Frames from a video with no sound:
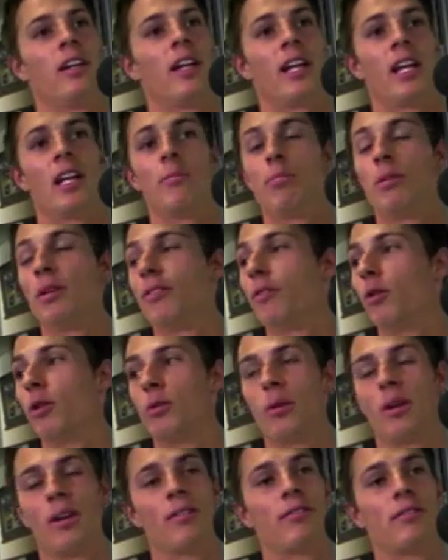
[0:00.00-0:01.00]
That
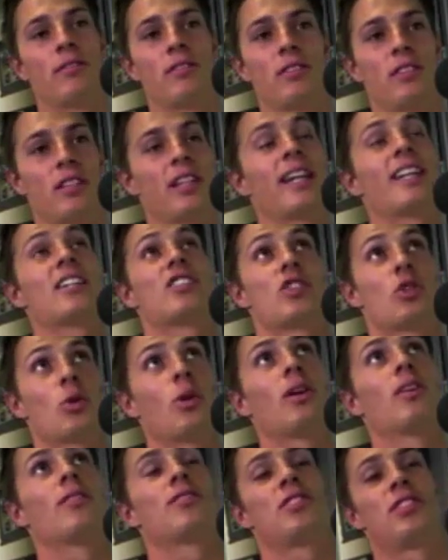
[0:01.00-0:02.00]
MP4
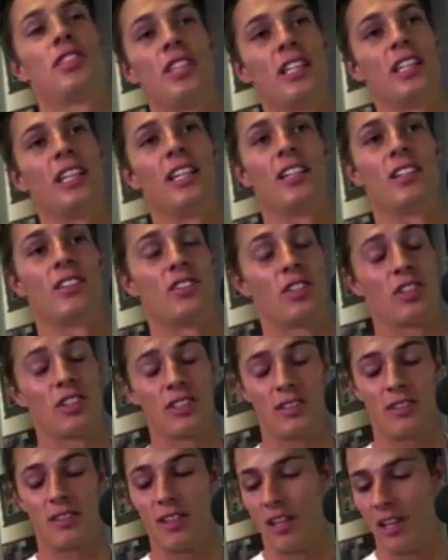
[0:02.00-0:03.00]
12-12C yeah. is
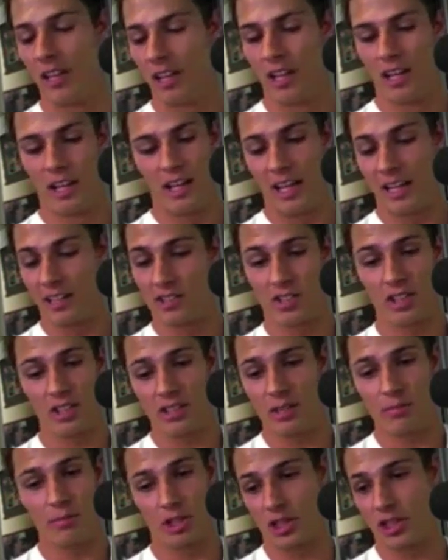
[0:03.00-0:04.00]
just it's
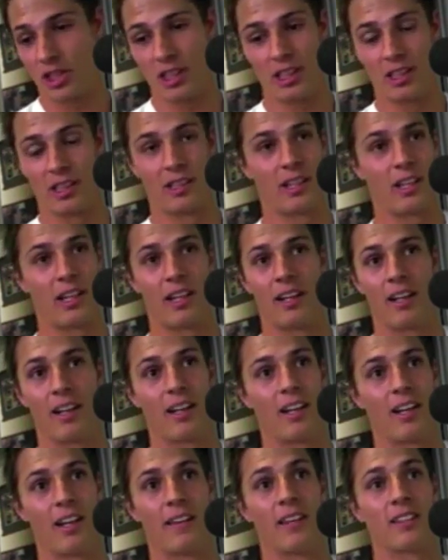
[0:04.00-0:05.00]
just a machine
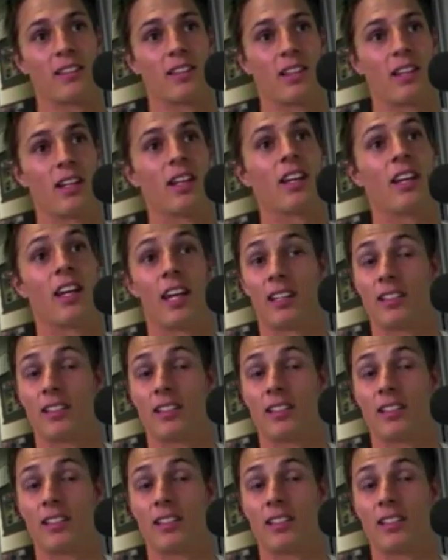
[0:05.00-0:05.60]
and uh, ship, eh?